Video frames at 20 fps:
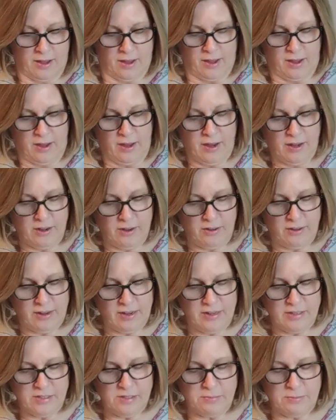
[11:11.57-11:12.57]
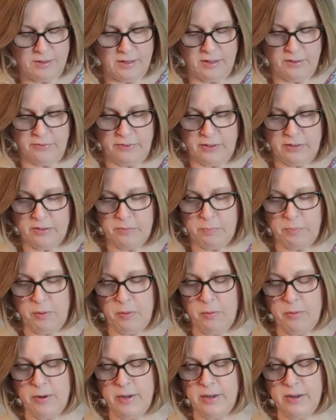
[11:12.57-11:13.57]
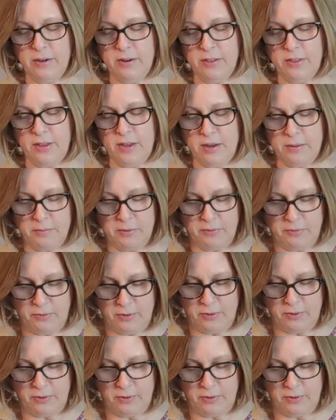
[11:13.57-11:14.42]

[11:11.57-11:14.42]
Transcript: In our last week of exploring our wisdom,